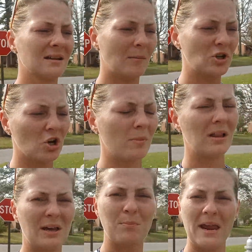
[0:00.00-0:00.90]
I'm talking about
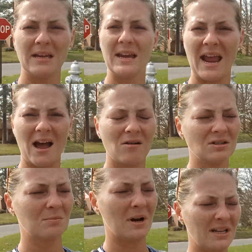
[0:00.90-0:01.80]
like bank
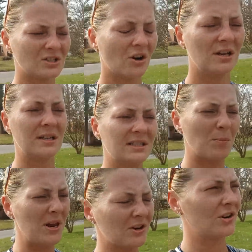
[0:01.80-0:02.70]
accounts. Money started
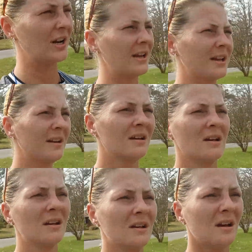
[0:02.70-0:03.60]
disappearing.
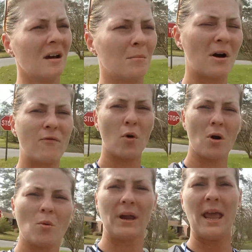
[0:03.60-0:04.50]
My
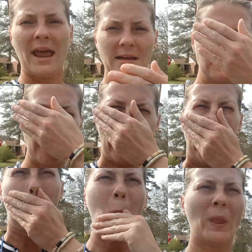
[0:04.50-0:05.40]
401k is
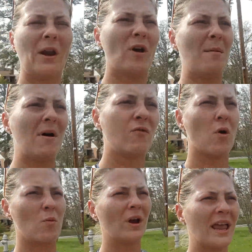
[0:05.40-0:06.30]
gone. I don't have my
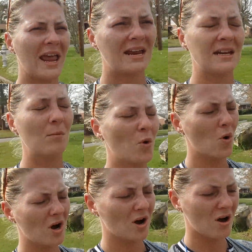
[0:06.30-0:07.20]
401k
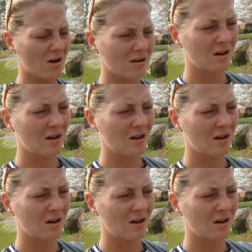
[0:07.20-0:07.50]
anymore.